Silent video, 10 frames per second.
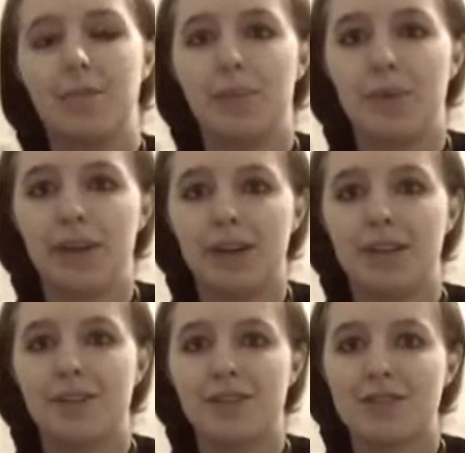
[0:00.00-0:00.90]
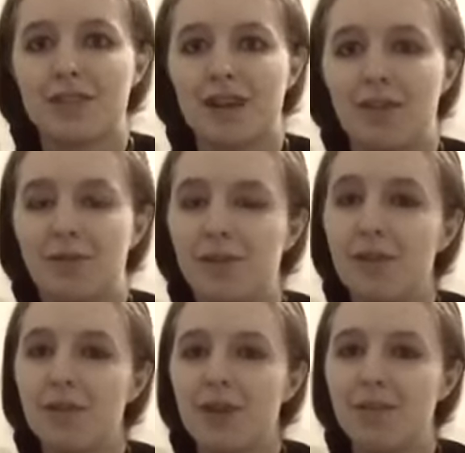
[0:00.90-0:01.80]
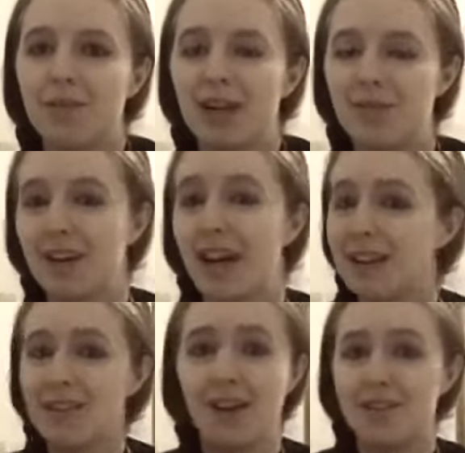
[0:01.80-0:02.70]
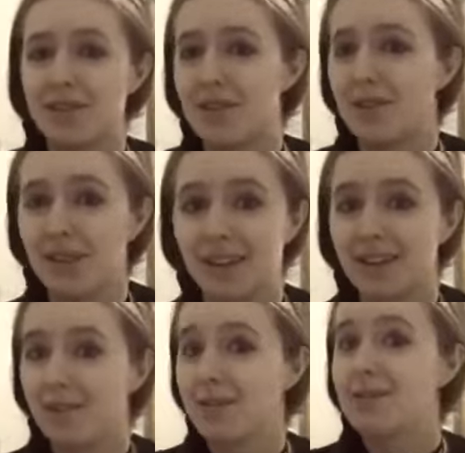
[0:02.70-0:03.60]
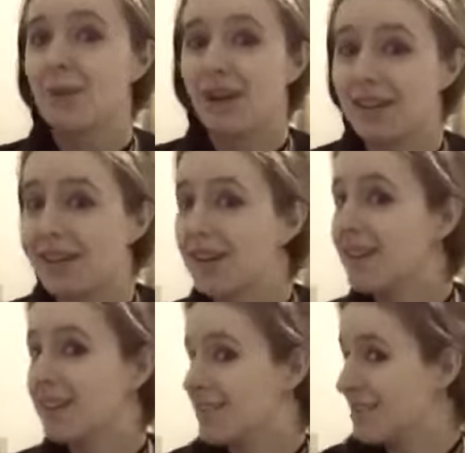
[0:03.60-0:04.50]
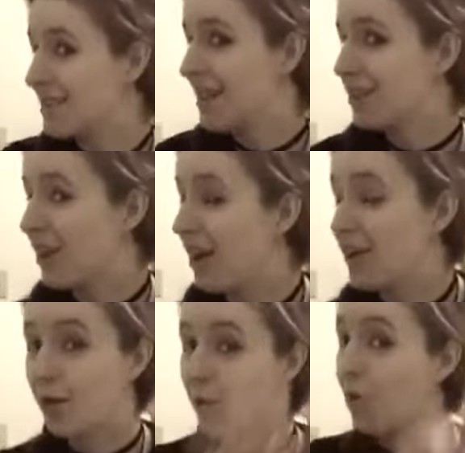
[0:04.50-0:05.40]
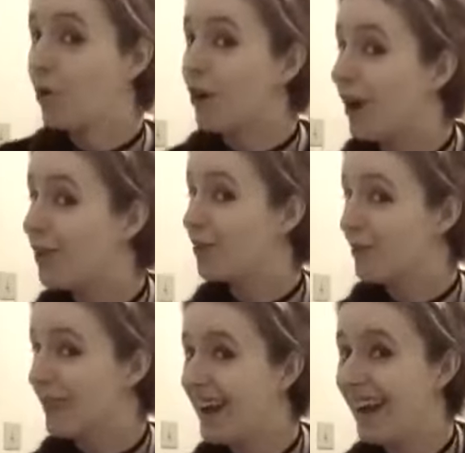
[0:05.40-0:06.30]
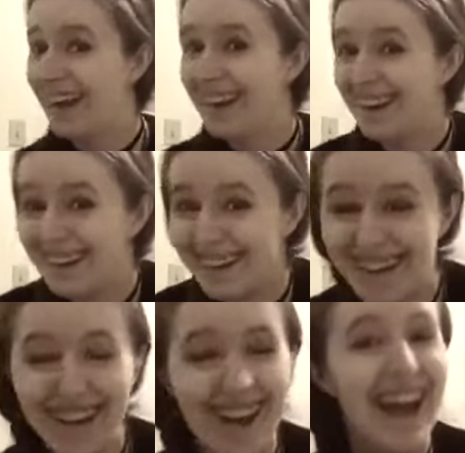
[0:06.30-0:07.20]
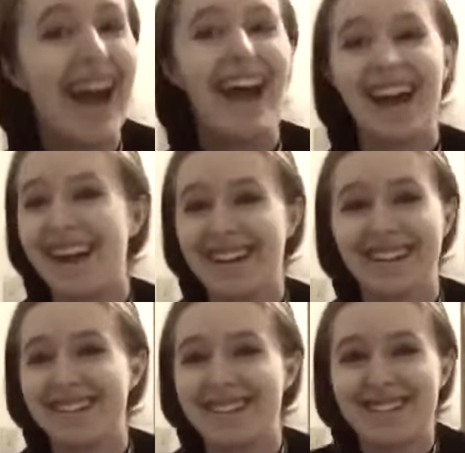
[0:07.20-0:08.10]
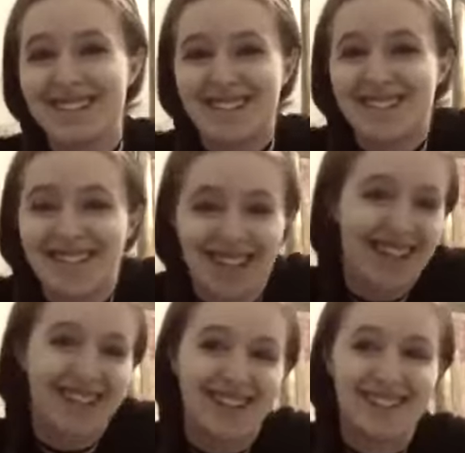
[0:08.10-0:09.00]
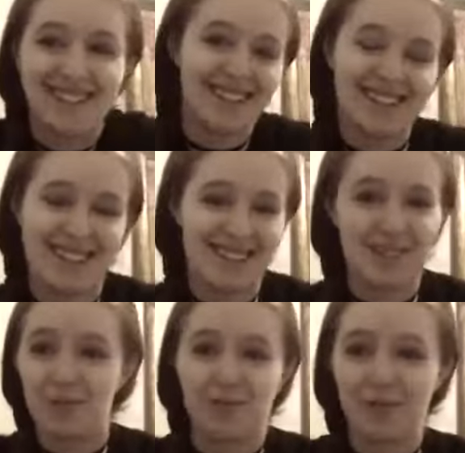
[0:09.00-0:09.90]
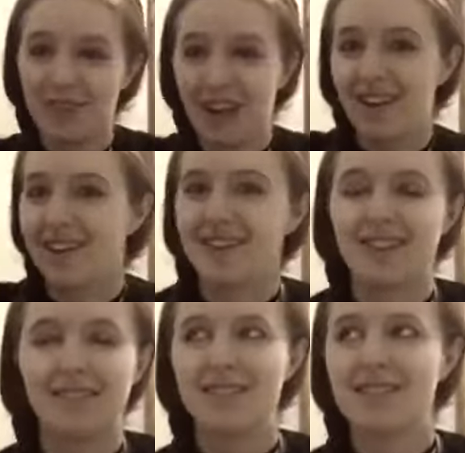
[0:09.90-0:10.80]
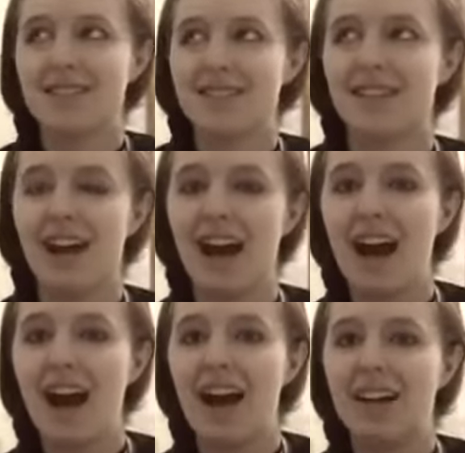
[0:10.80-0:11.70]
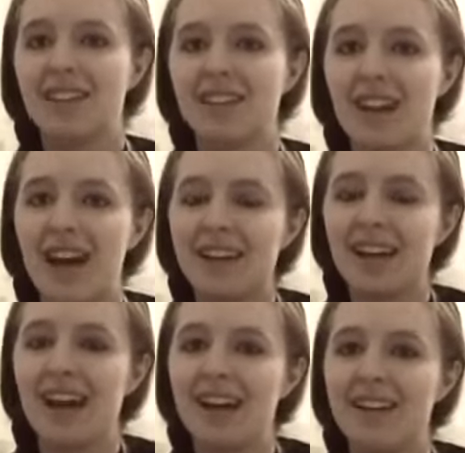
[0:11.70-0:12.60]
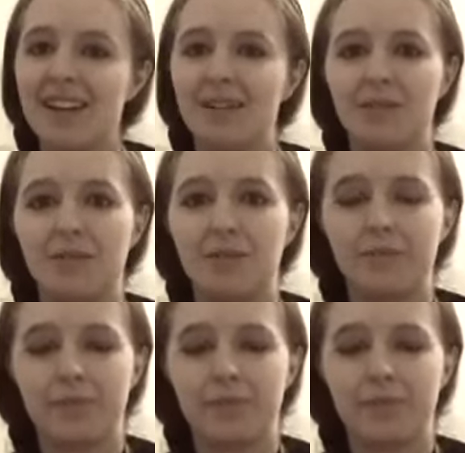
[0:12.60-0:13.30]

But there's a few of them, if you kind of toss a stone in the Norse pantheon, there's a death god or a war god over there. And it's just over there, and it's just that kind of